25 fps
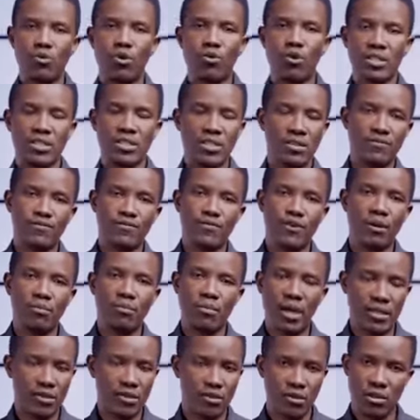you're watching
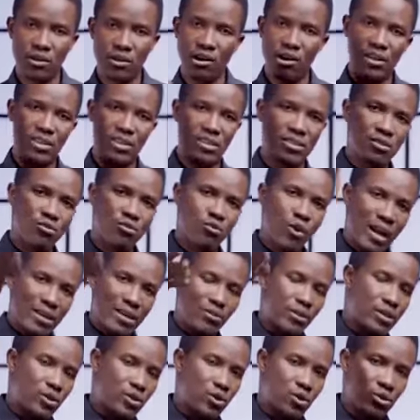from. I know God is
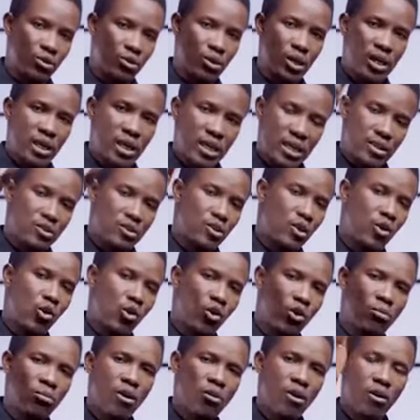right with you in your
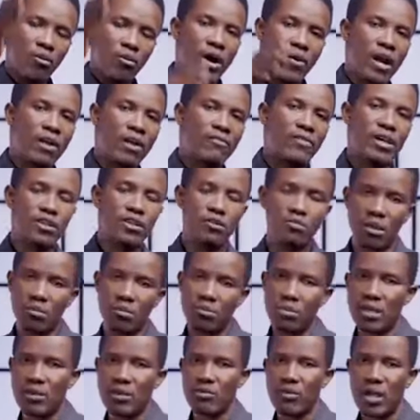home or wherever you may
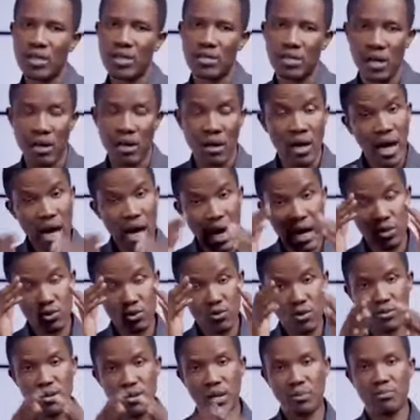be right now. I
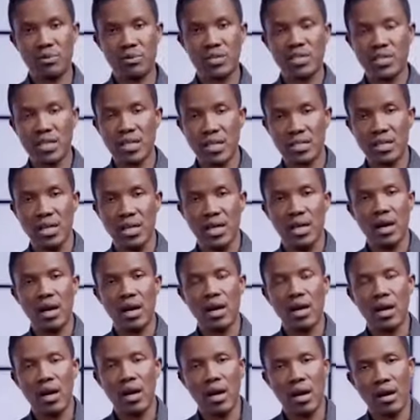also want to appreciate
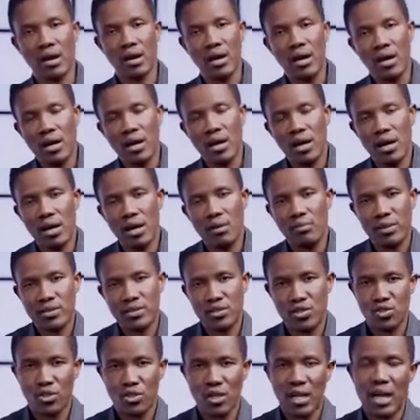Pastor
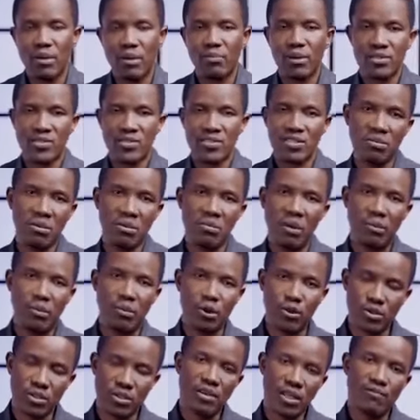Shola and Pastor Sinema
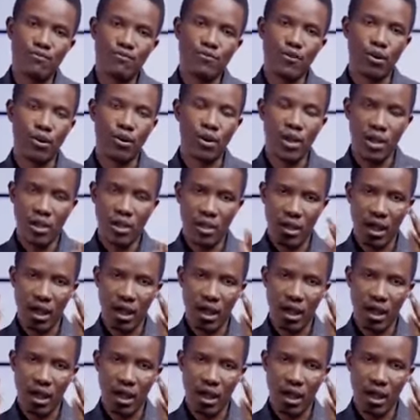Bogunje for